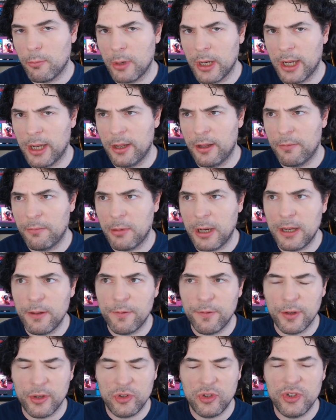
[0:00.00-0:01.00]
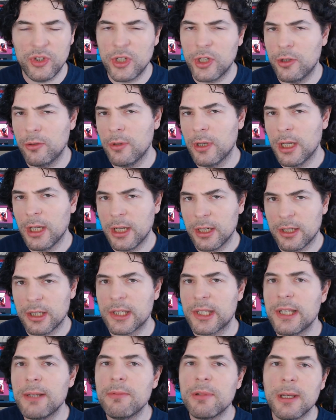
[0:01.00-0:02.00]
uh, Wave 32 does
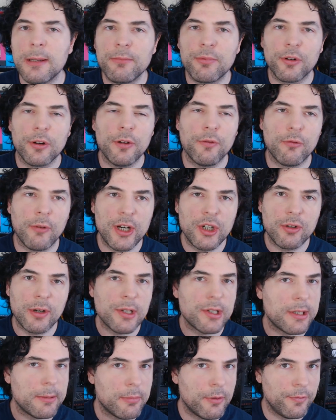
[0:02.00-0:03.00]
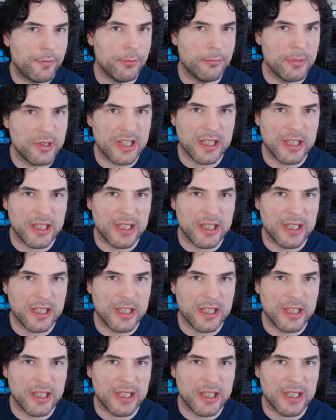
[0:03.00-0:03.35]
seem to improve ray tracing performance a